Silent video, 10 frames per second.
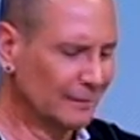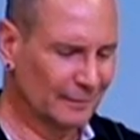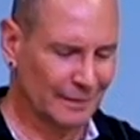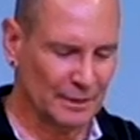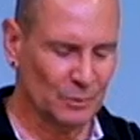
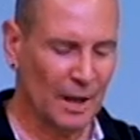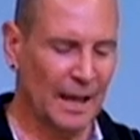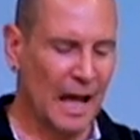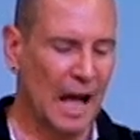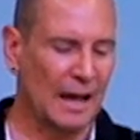That's why
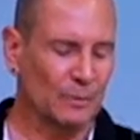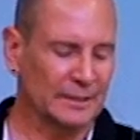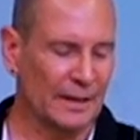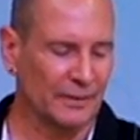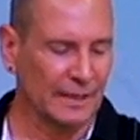I will
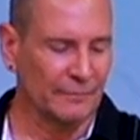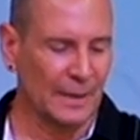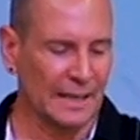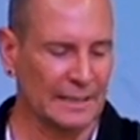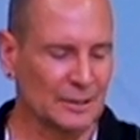never give
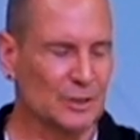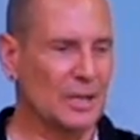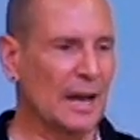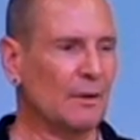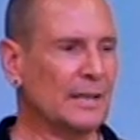money to
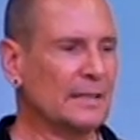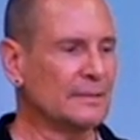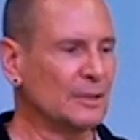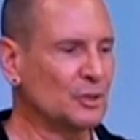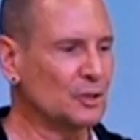charities
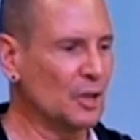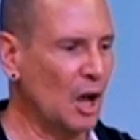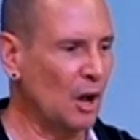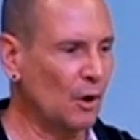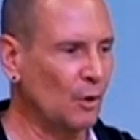that
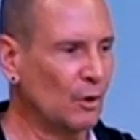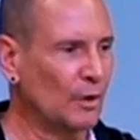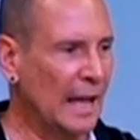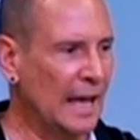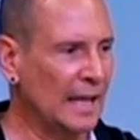show
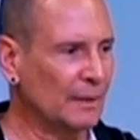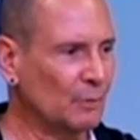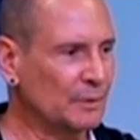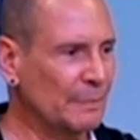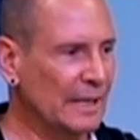
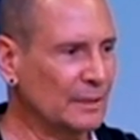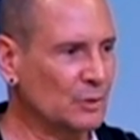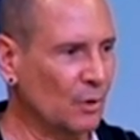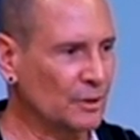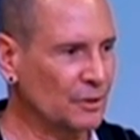animals being
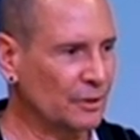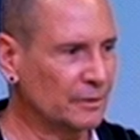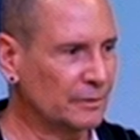tortured.